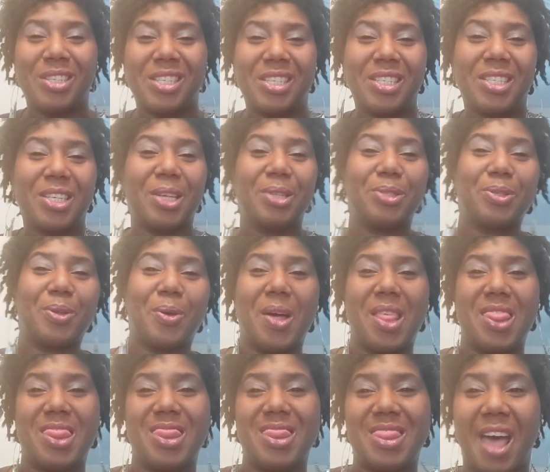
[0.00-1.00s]
details
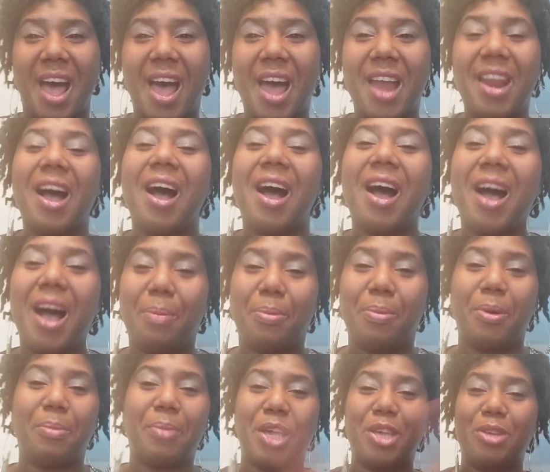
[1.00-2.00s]
on that, hop
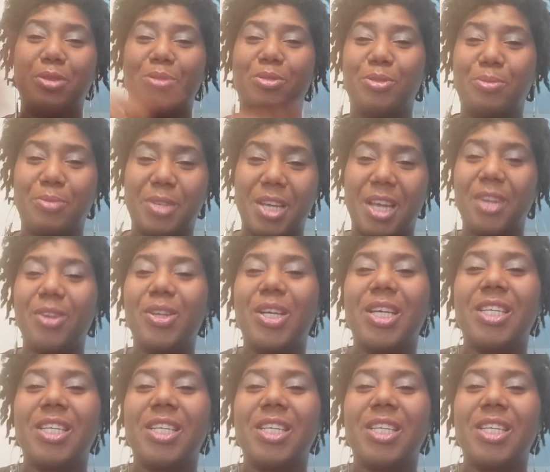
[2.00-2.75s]
on my YouTube channel.